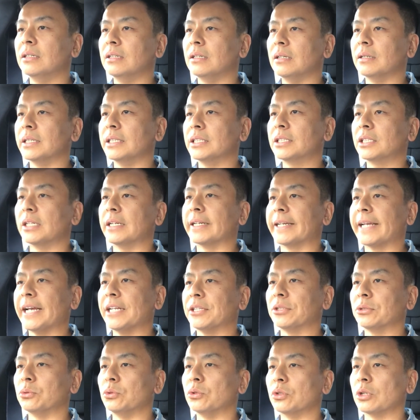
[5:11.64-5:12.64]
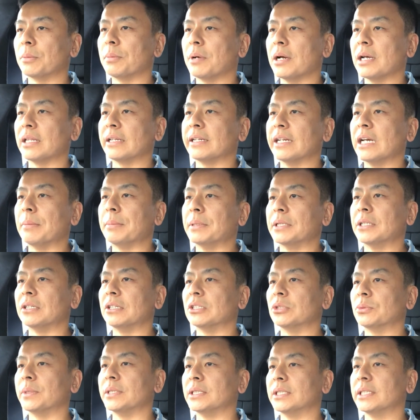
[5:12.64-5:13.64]
I'm just going to cancel Autopilot now
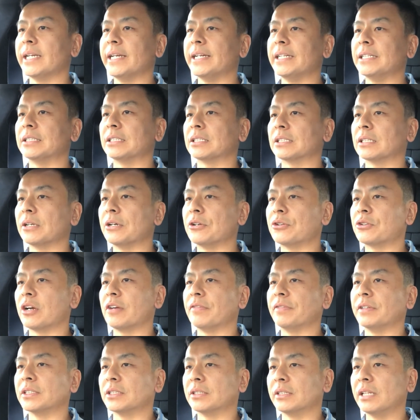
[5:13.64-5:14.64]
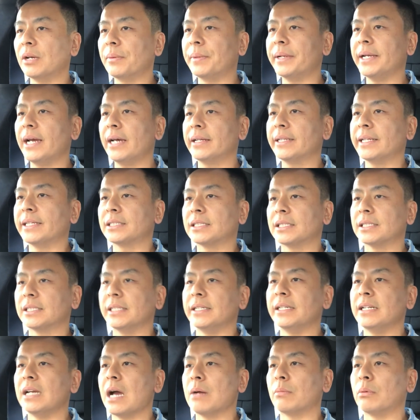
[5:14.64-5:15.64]
because we're just heading to slow traffic. So there we are. That's the
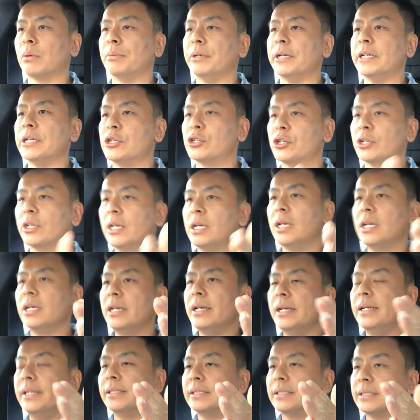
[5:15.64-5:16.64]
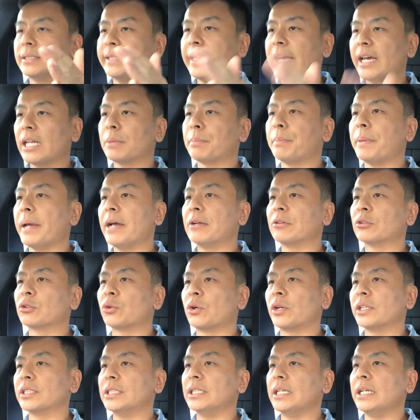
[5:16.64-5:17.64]
Sydney Harbour Bridge, southbound
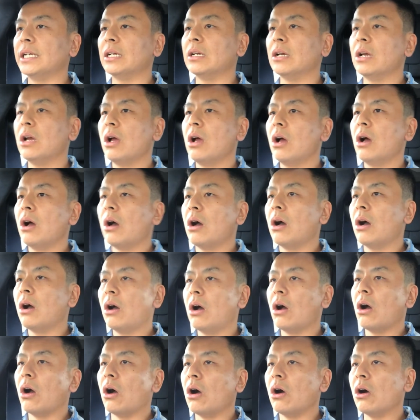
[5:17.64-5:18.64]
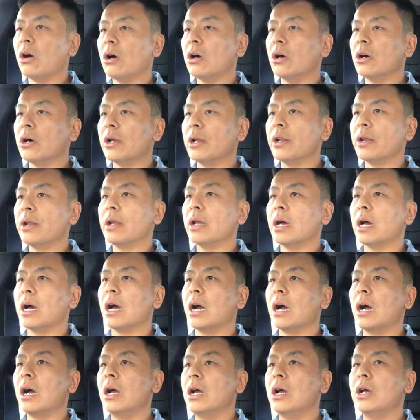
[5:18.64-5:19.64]
crossing on
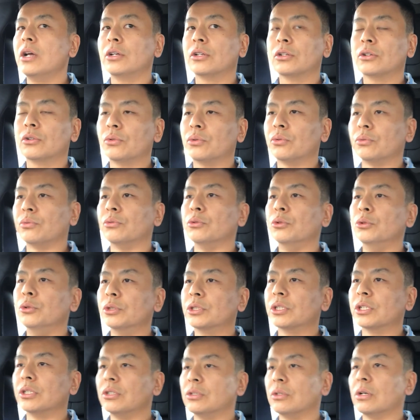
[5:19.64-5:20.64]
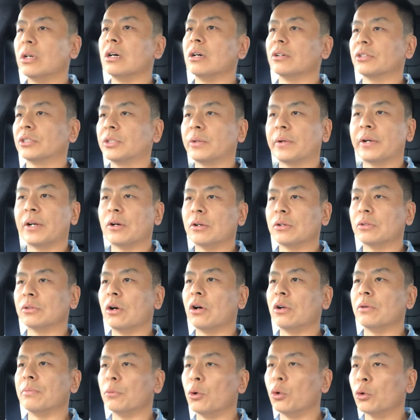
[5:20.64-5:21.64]

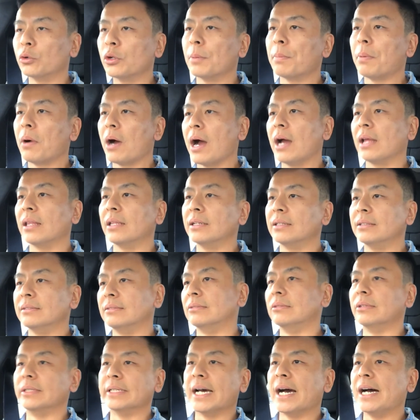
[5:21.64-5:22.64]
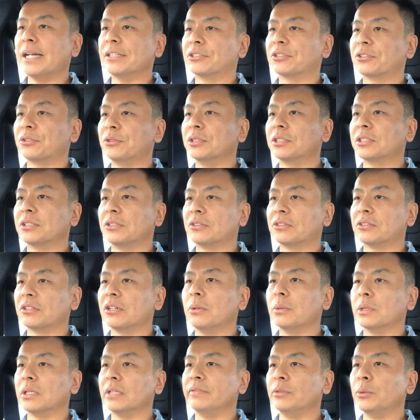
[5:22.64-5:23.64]
on Autopilot or enhanced cruise
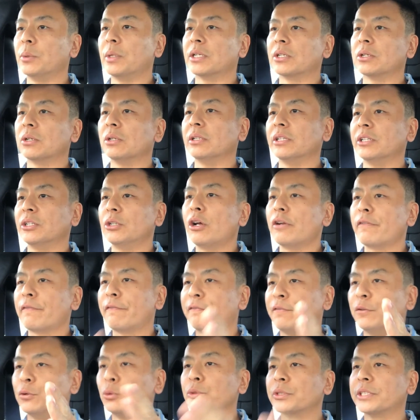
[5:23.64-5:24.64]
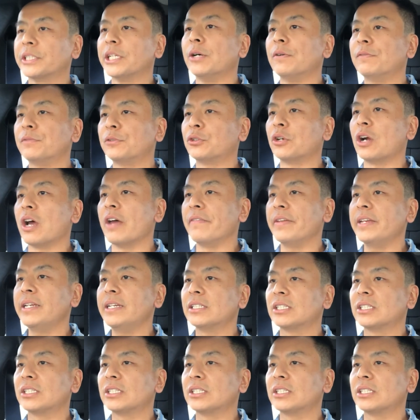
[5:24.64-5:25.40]
control, whatever you want to call it. Not full self-driving.